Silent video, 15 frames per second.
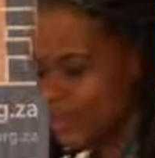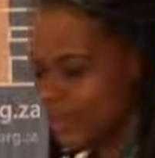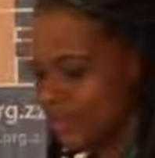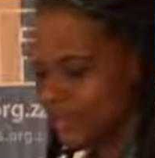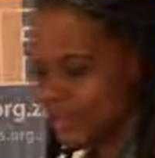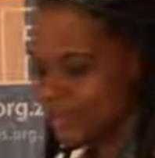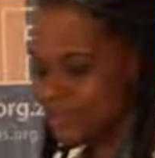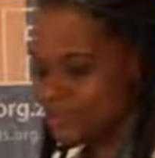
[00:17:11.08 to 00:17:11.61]
You
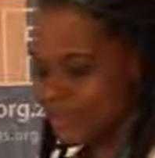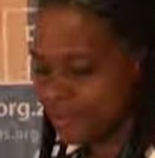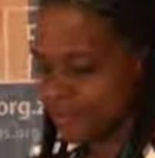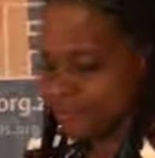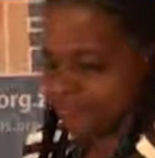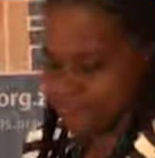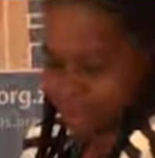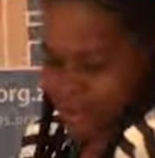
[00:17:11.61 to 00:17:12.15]
never would
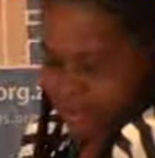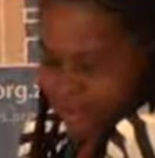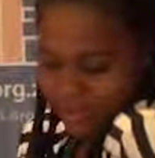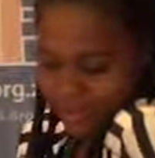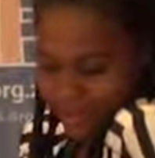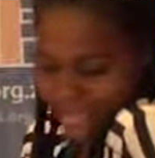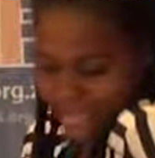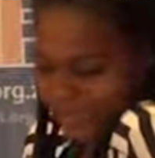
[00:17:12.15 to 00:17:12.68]
have known because
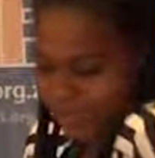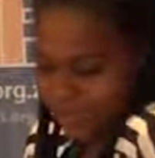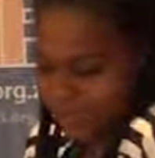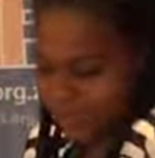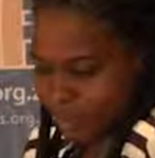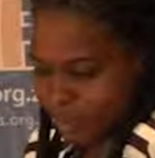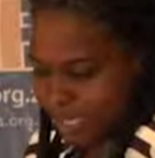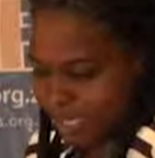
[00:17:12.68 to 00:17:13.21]
we get
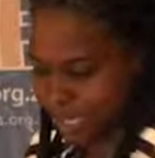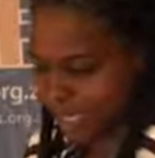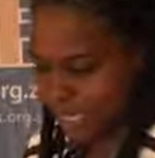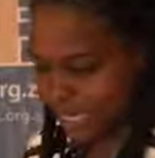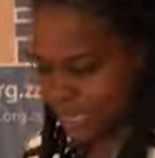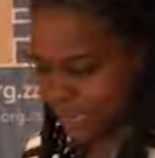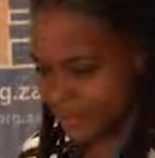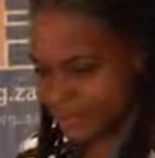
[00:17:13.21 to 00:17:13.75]
so much
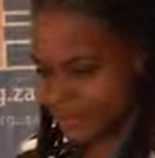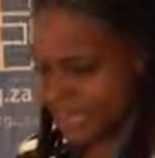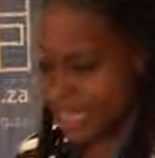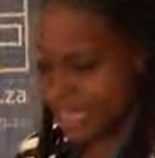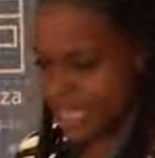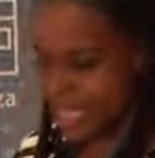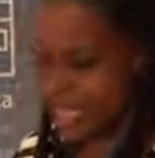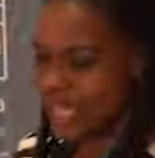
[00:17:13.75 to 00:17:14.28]
anyway.
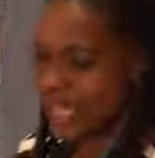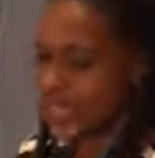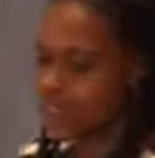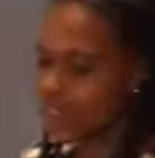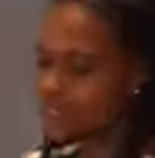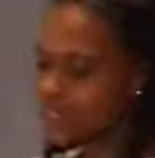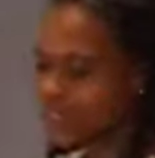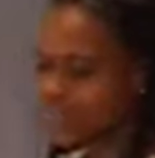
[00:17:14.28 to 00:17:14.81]

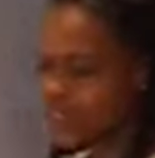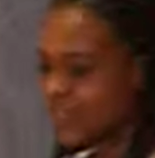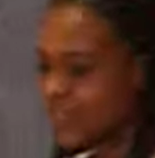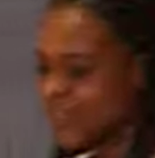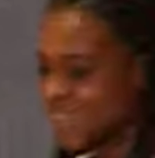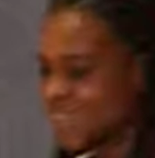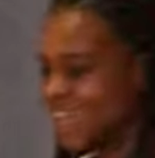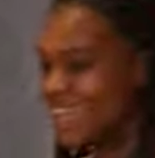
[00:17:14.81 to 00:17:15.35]

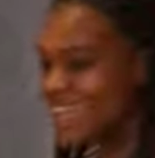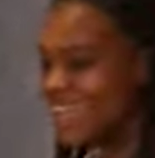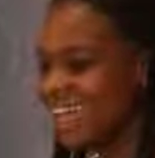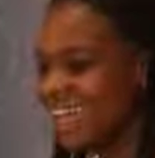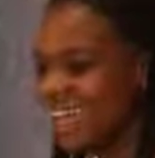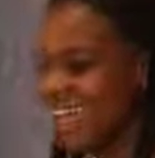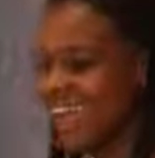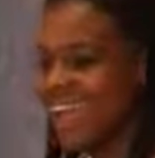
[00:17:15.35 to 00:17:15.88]
So
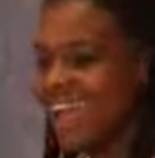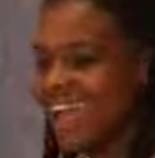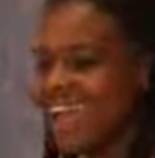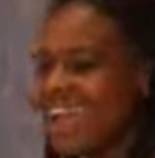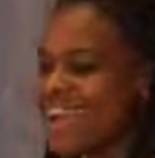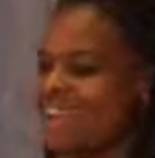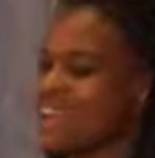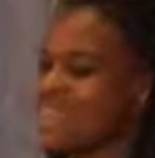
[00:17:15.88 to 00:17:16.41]

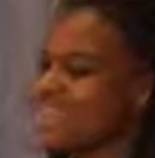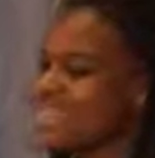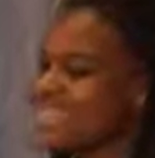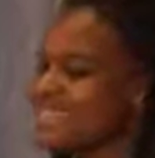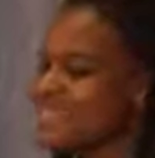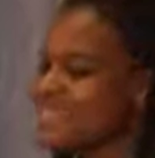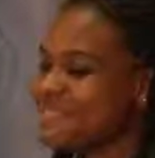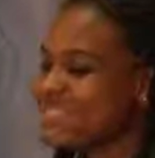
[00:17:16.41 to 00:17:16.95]
a way
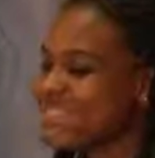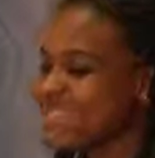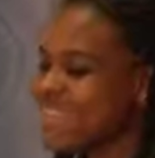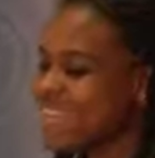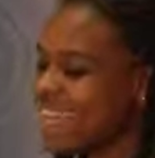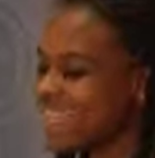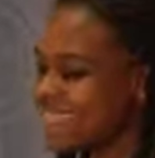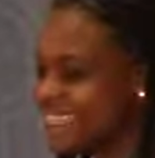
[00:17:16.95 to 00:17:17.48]
to
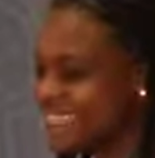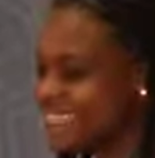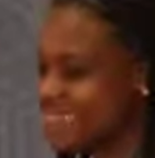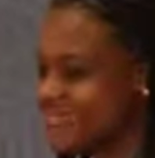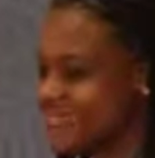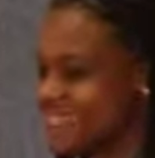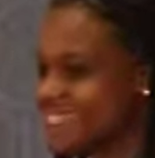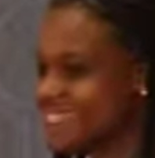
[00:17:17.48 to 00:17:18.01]
mitigate these
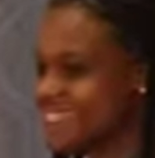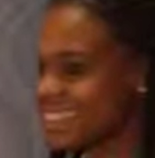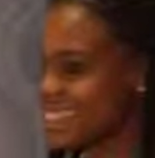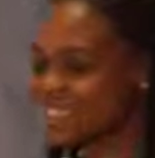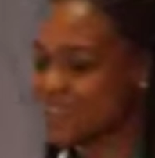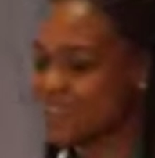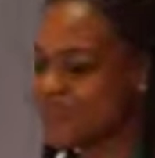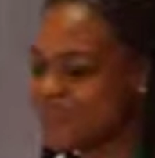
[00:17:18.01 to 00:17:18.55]
risks is
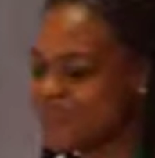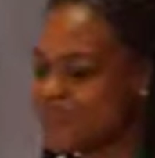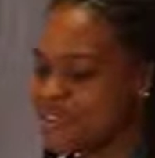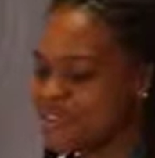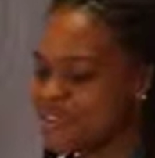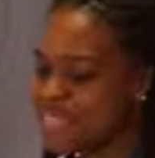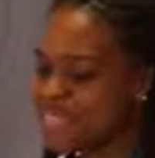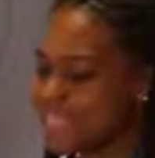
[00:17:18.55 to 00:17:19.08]
to
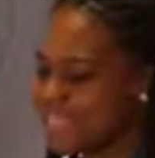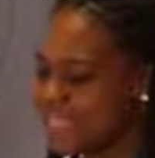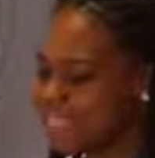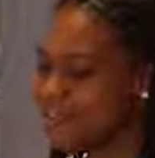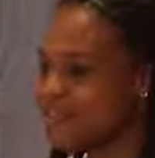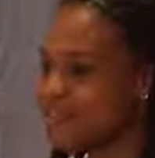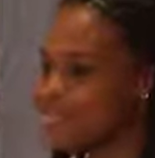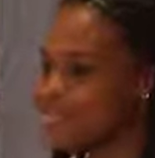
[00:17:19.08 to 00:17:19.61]
communicate,
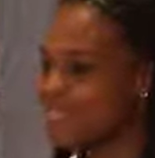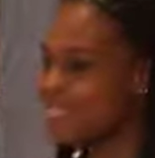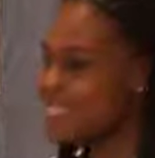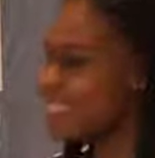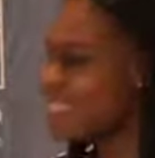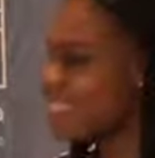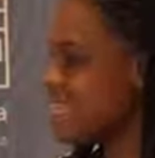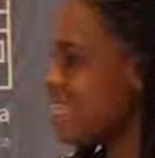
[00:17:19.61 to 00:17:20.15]

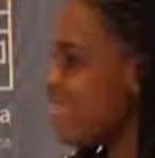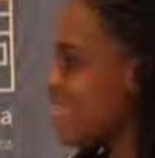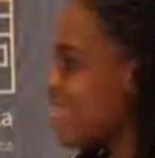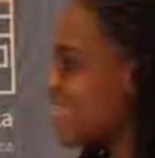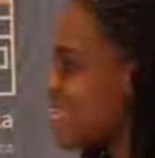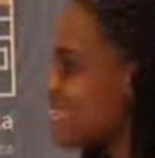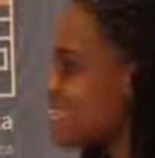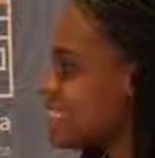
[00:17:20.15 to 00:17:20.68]
firstly,
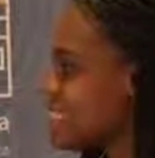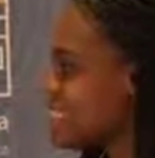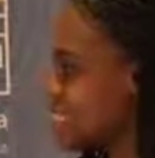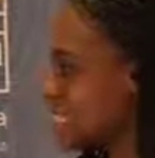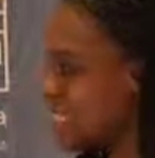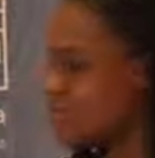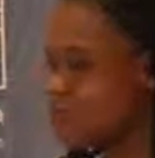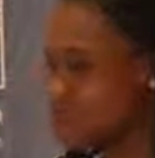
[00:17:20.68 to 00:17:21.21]
that
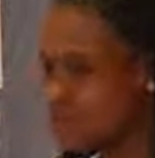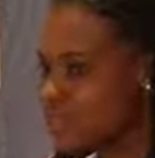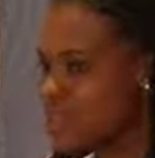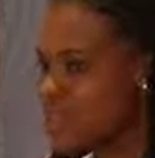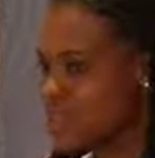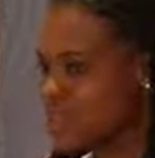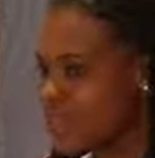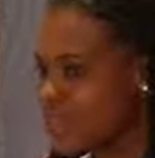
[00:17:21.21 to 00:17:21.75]
these
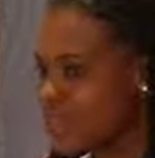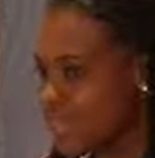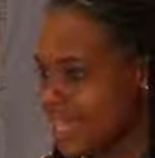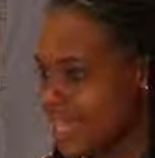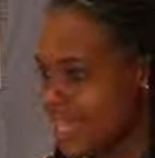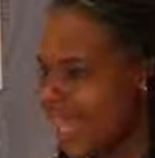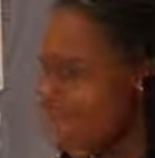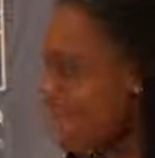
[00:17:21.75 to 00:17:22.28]
risks are
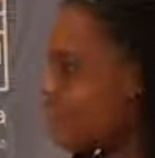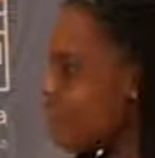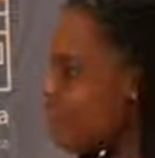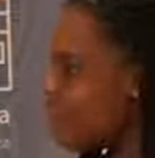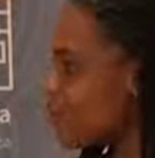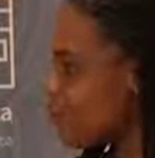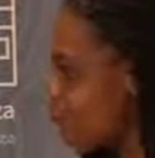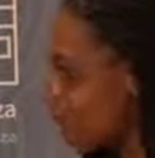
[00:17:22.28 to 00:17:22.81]
there and
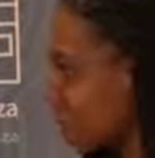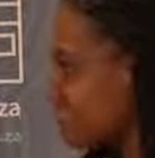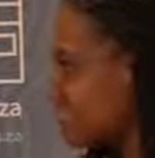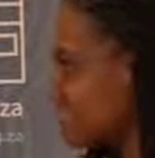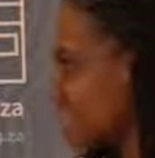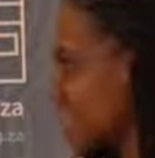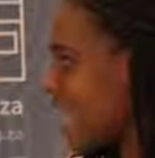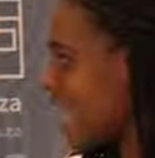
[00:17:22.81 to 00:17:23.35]
they're
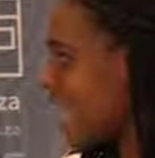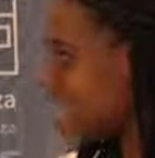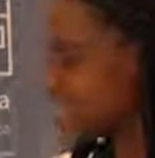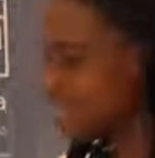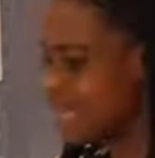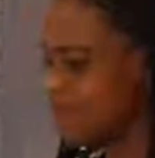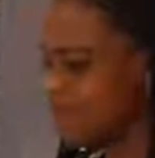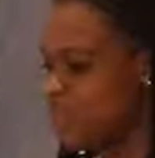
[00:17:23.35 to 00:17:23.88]
real, and
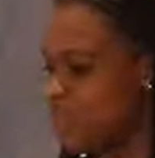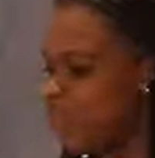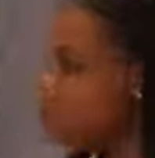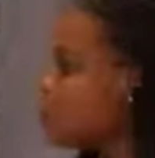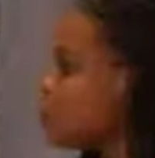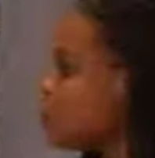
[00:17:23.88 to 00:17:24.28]
people